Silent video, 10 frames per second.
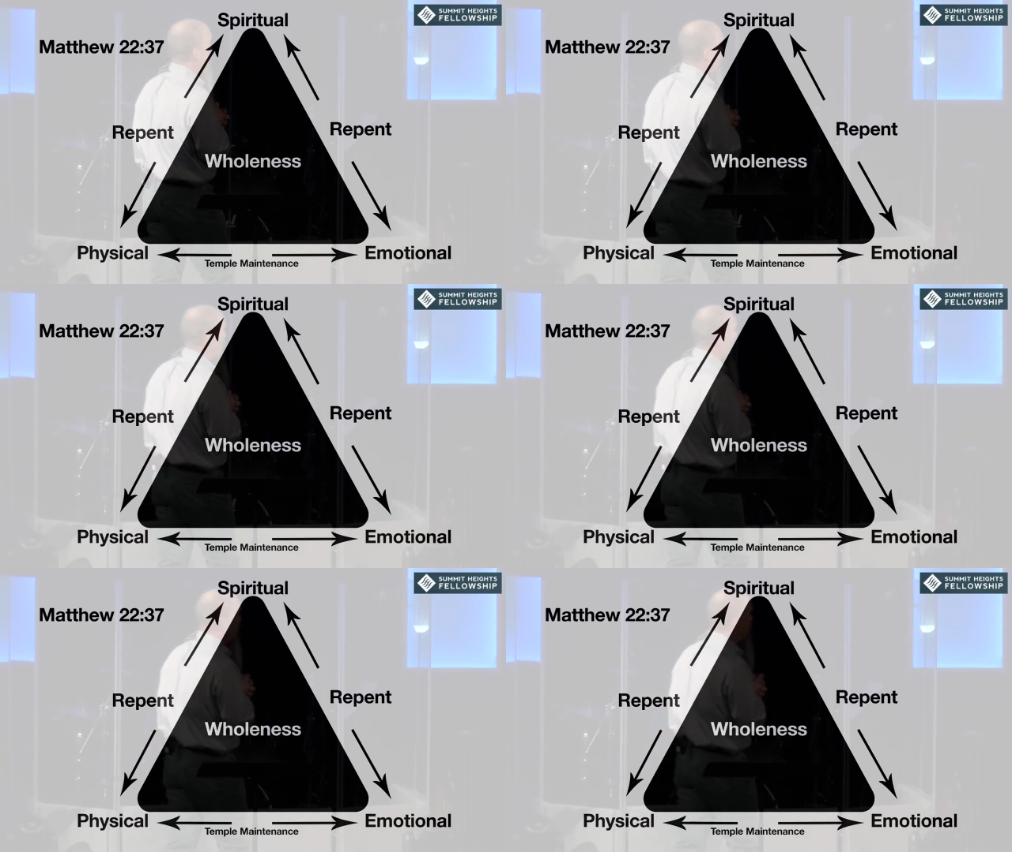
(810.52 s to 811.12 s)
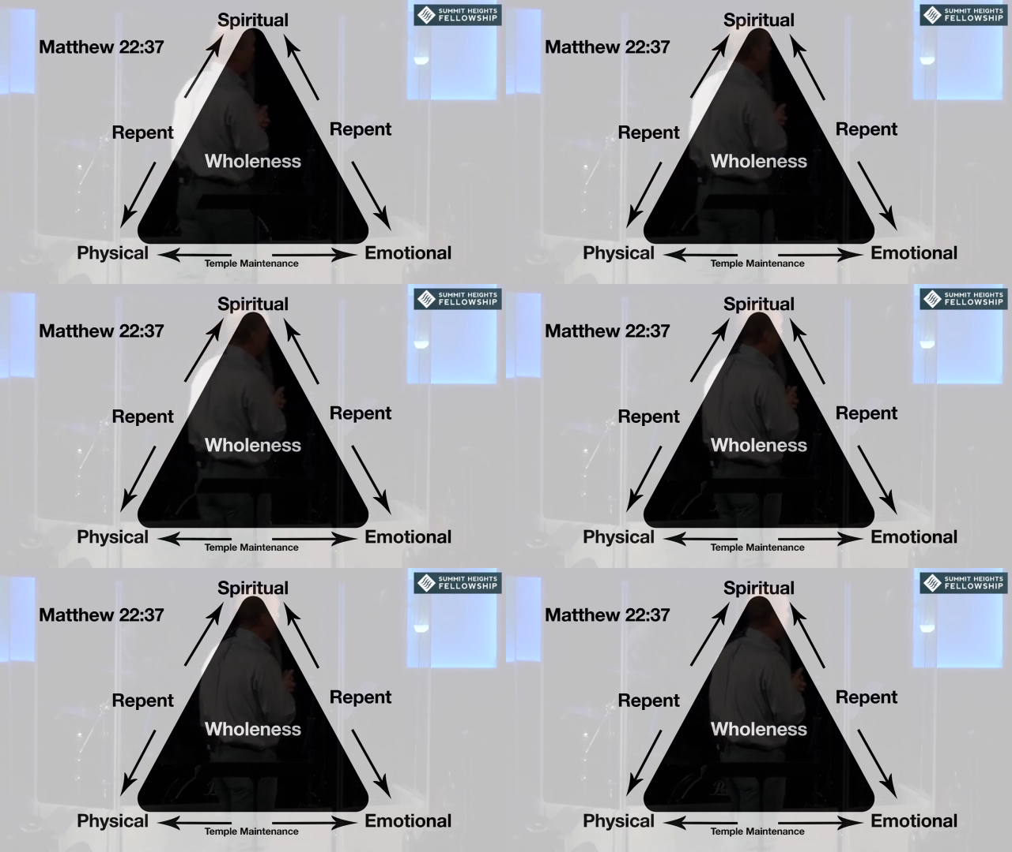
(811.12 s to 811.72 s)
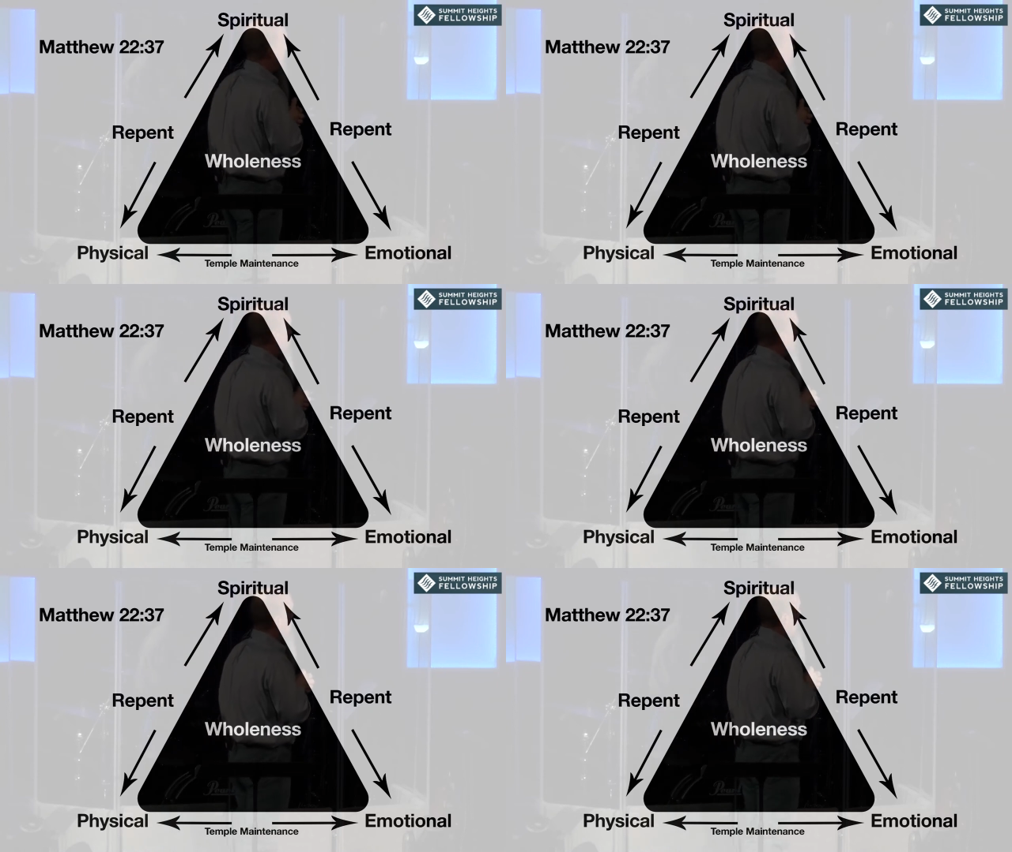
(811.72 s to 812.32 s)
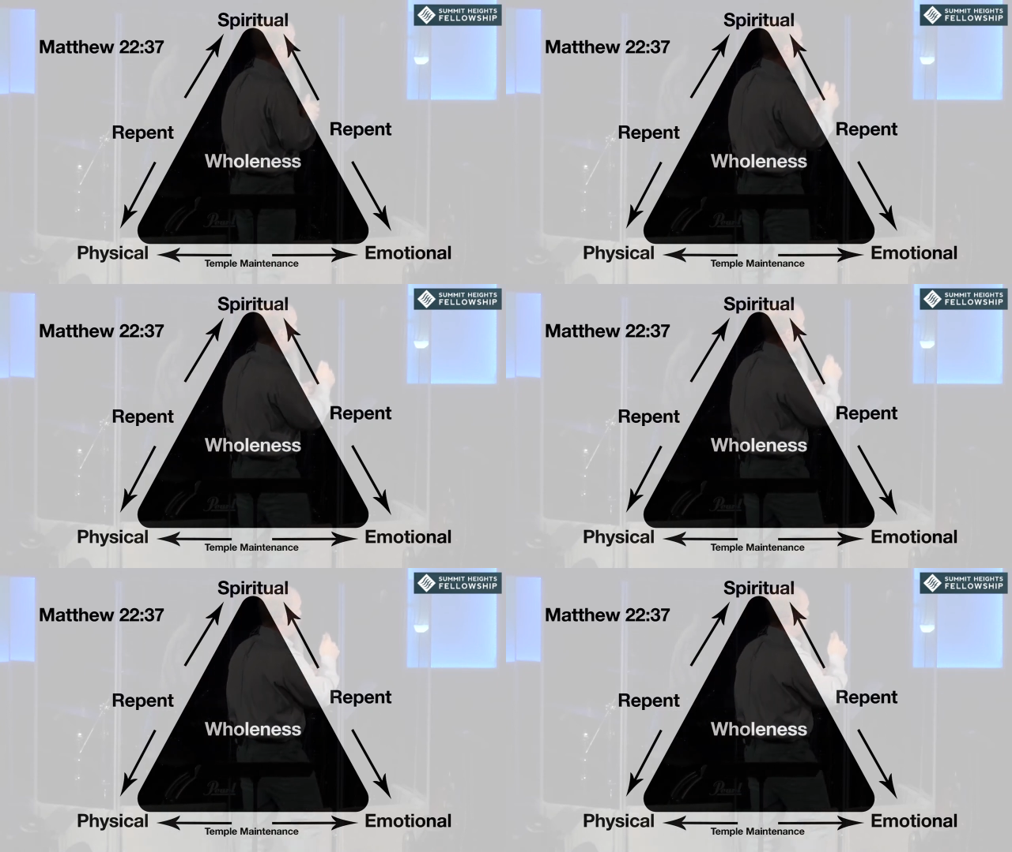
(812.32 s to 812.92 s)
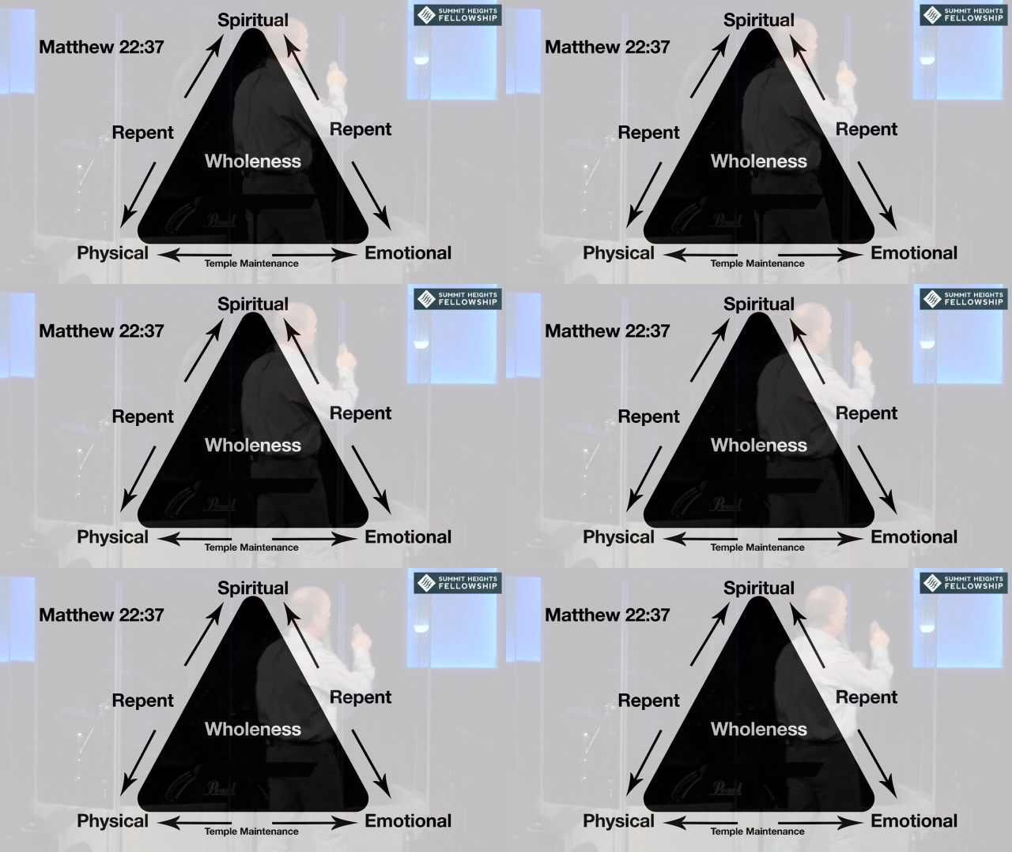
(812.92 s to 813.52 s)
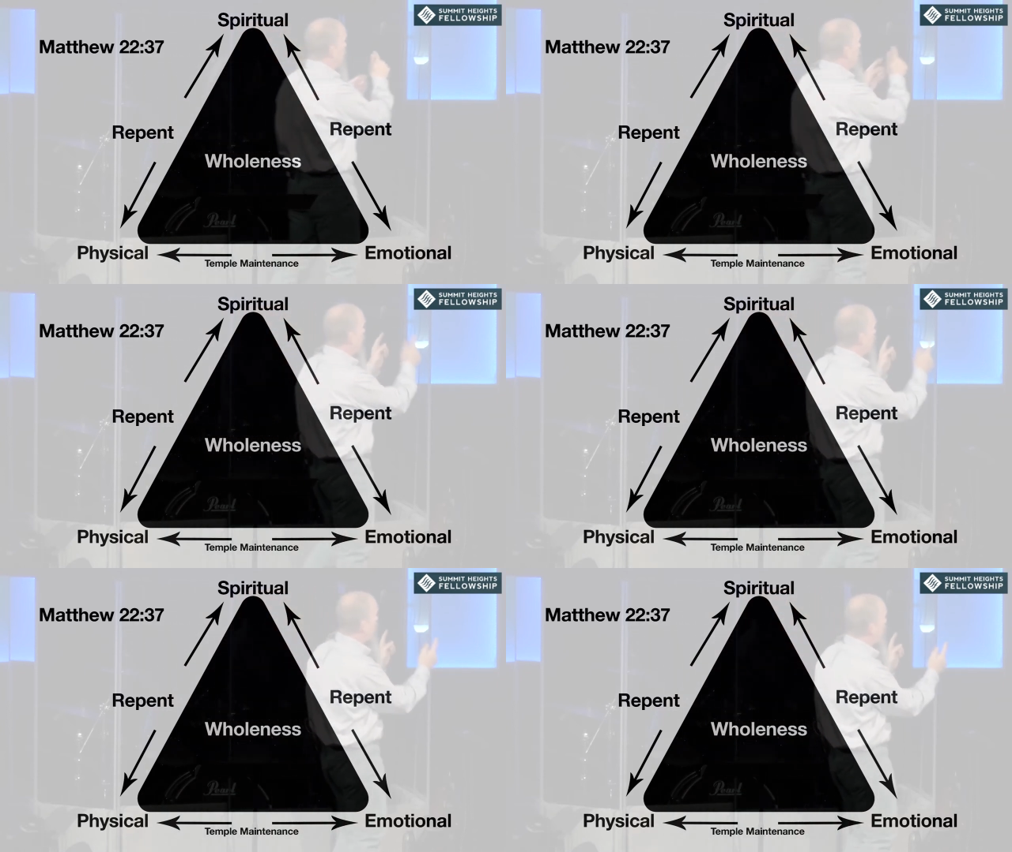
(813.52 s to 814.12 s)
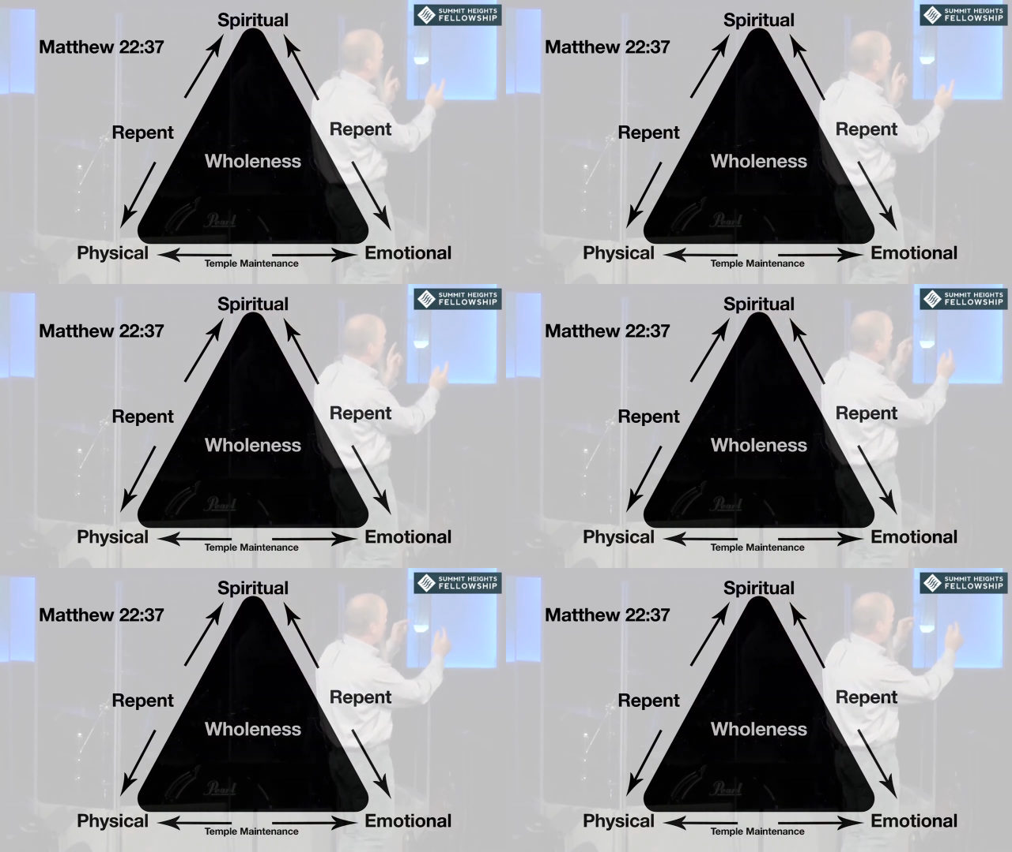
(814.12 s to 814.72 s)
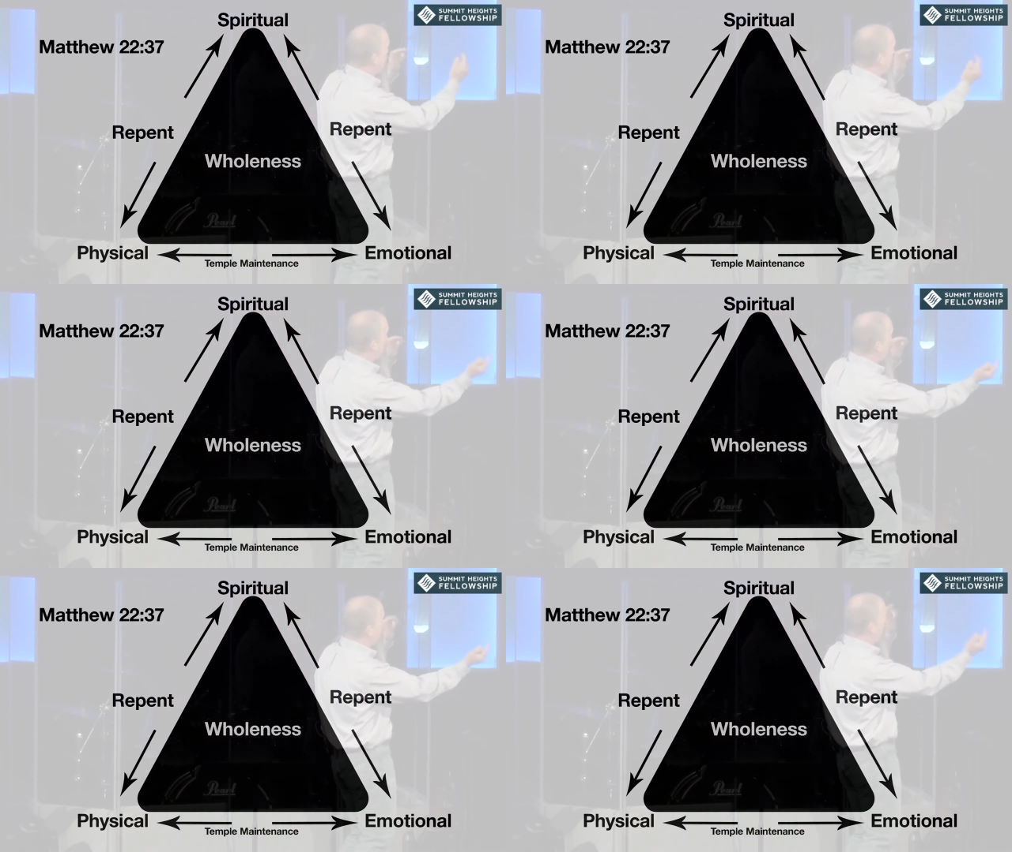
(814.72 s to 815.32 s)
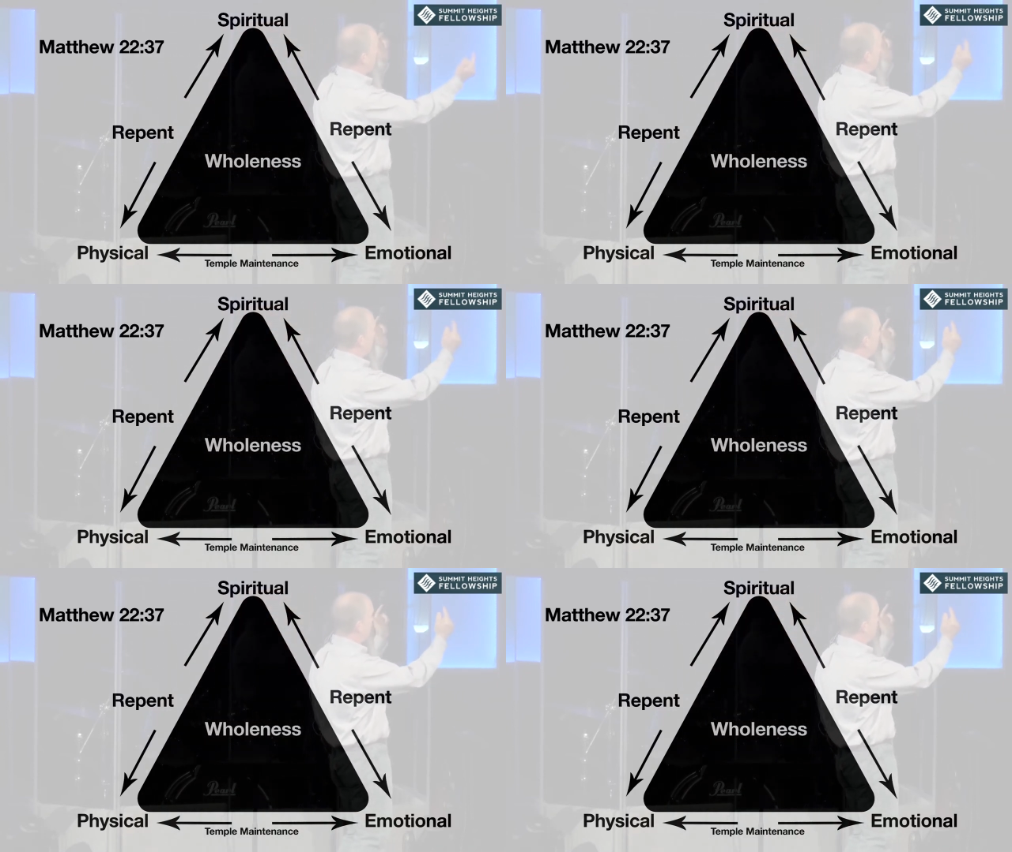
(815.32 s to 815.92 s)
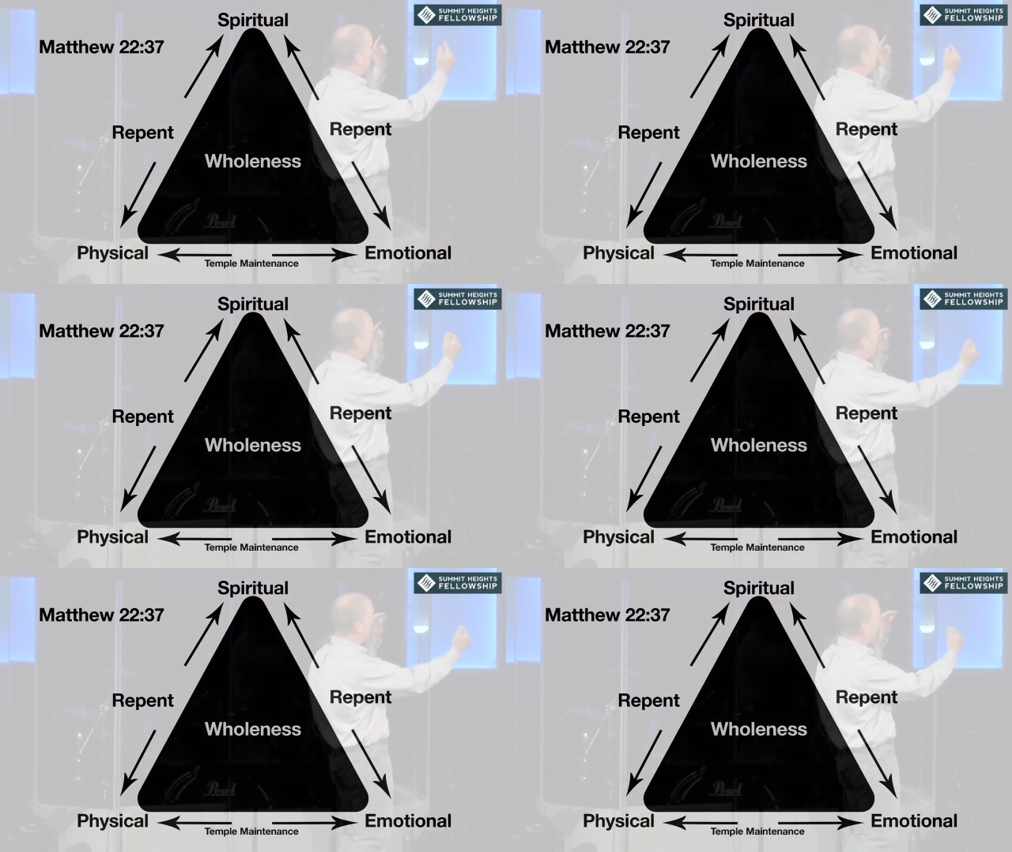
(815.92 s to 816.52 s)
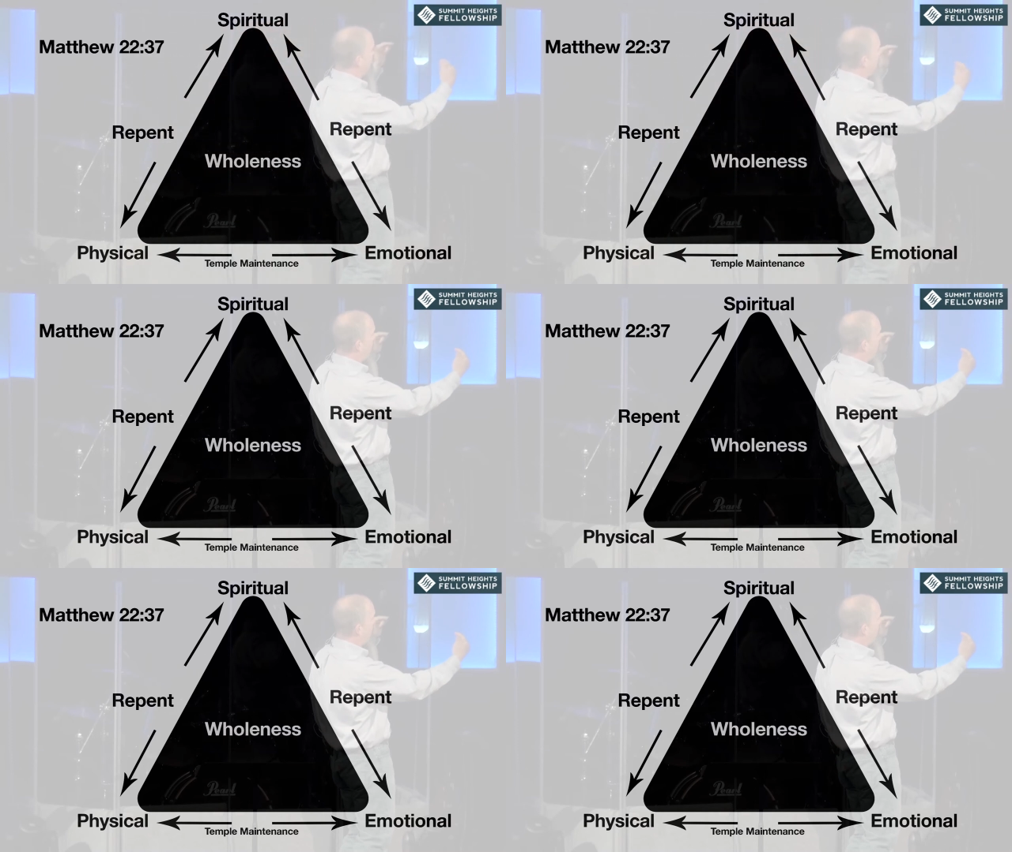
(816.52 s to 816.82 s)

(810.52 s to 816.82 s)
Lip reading: [unreadable: no face in view]